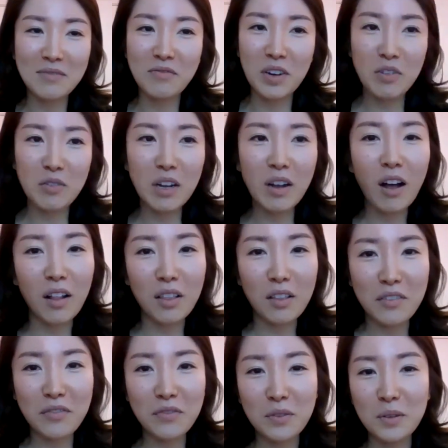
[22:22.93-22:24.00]
very
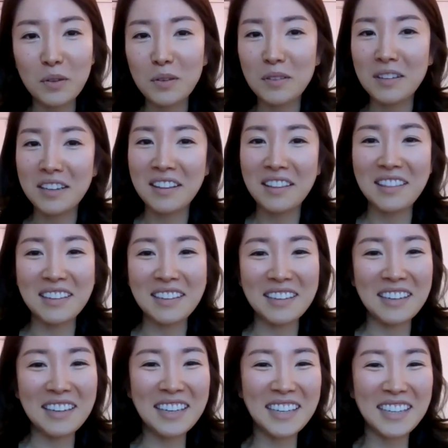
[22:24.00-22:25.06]
colorful, I
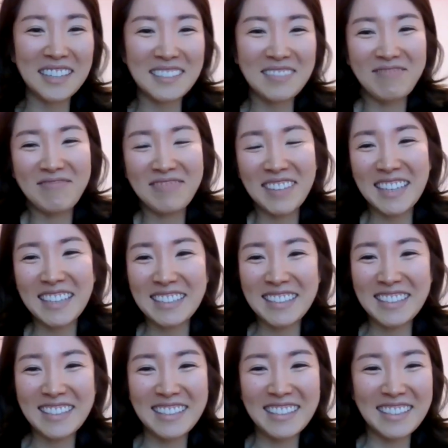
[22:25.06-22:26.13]
think. Yes. You're
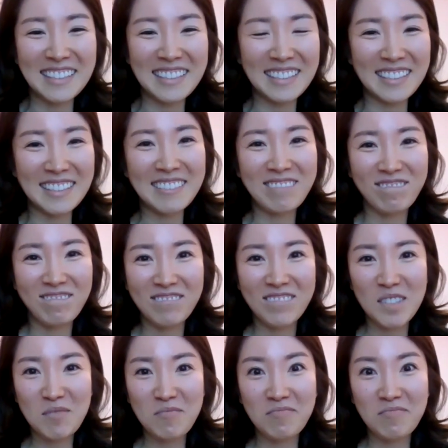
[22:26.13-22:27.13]
very imaginative.